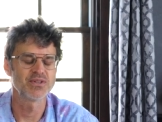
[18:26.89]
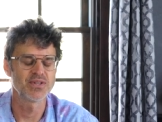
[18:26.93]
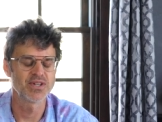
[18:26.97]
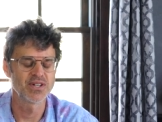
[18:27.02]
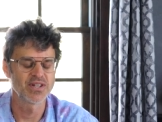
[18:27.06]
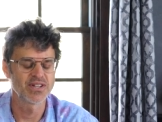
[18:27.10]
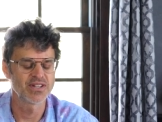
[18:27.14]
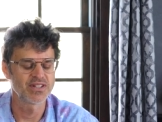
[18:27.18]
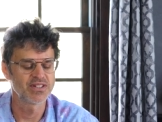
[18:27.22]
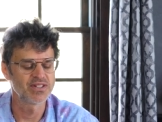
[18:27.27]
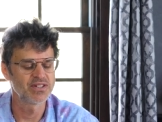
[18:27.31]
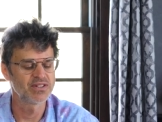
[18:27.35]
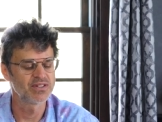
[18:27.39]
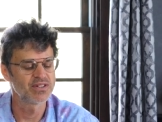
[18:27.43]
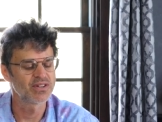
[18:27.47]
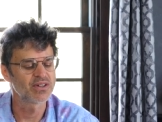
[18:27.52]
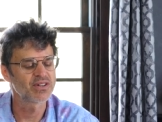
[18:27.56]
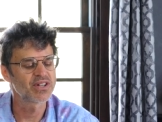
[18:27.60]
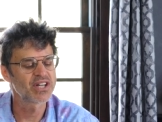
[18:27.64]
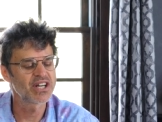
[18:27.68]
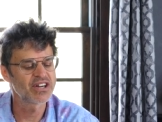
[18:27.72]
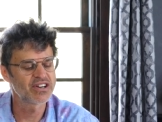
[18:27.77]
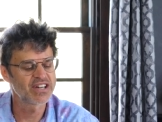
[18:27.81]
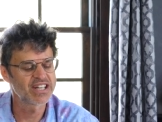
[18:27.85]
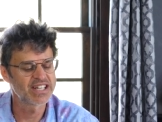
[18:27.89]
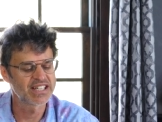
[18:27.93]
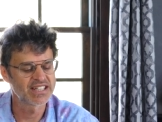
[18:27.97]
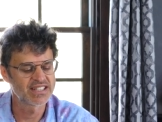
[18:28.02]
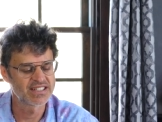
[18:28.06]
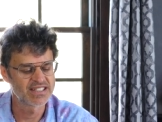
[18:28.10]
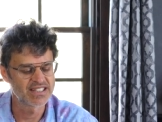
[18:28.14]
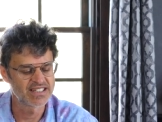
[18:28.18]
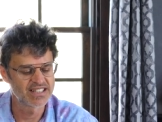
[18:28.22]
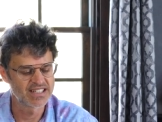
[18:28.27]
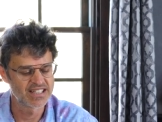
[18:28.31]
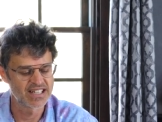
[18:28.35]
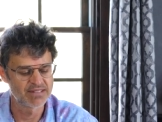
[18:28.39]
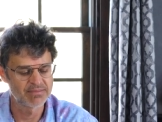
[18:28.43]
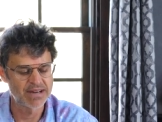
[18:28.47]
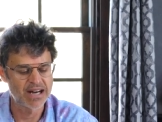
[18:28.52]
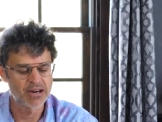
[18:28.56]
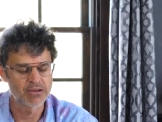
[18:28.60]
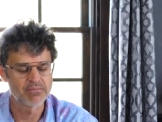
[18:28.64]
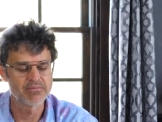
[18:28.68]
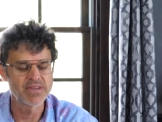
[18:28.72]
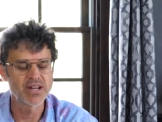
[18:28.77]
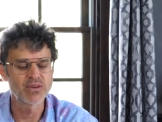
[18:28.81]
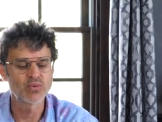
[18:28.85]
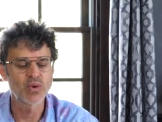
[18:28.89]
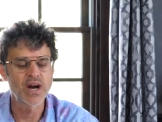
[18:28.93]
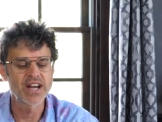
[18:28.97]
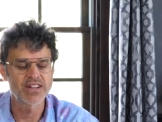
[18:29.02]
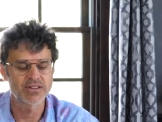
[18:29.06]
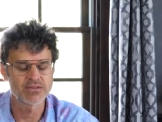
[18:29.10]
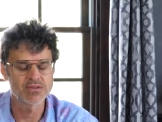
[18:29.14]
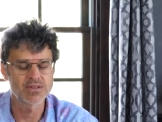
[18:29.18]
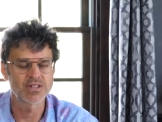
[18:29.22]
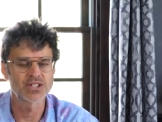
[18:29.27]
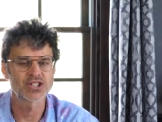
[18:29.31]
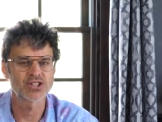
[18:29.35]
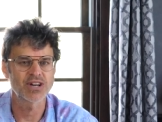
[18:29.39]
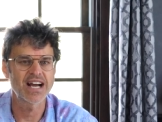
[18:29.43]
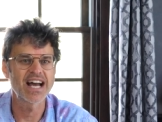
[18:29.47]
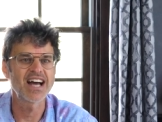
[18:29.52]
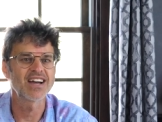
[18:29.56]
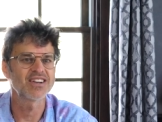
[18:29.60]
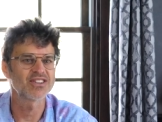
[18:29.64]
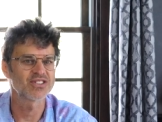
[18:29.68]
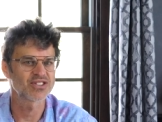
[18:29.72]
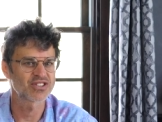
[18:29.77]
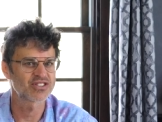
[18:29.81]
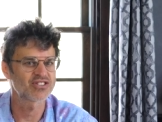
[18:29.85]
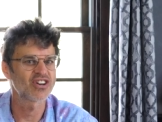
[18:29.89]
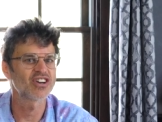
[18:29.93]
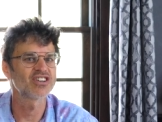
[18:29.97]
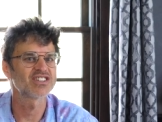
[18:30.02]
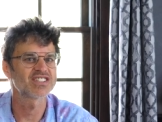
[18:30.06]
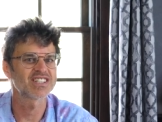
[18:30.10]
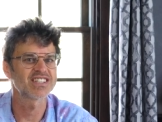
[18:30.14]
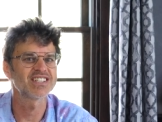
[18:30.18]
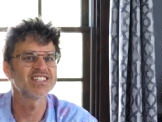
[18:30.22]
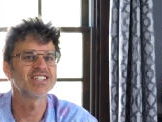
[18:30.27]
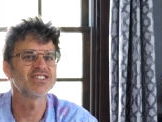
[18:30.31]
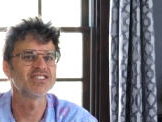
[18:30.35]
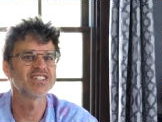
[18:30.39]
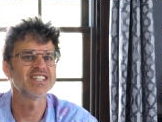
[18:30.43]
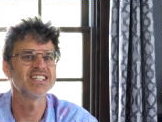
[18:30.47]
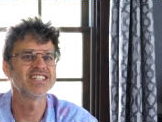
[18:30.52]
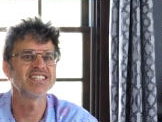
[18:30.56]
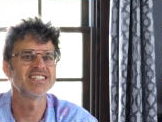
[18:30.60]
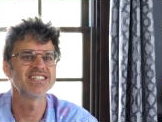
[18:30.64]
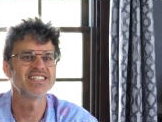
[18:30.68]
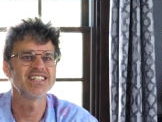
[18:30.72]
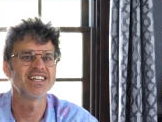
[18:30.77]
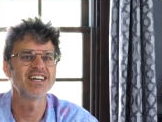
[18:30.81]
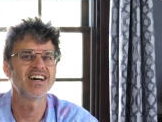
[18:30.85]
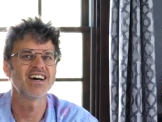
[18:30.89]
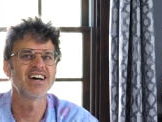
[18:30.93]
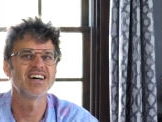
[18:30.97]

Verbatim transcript: You, you, you'll hear it about midway through the track, you'll start to hear it.